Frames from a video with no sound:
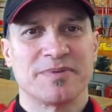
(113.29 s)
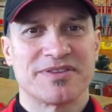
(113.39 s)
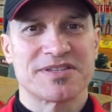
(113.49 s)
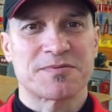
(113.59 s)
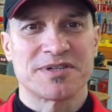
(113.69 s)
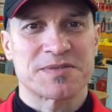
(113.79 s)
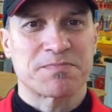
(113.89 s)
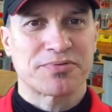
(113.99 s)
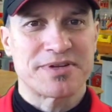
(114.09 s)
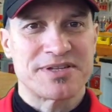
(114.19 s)
but this one is
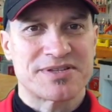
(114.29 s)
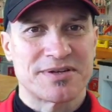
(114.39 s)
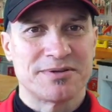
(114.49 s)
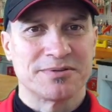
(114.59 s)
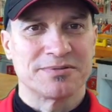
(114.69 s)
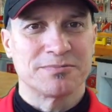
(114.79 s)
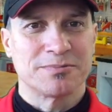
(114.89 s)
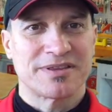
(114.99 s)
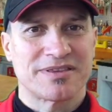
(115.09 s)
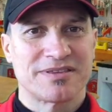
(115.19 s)
pre-sewn
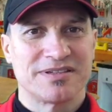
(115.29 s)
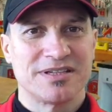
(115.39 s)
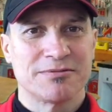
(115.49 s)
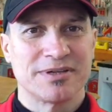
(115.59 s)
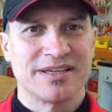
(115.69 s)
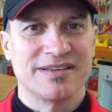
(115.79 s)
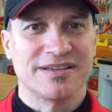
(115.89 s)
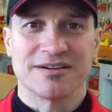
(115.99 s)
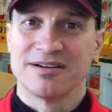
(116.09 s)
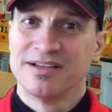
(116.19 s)
with the D-ring in
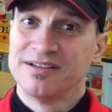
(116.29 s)
there.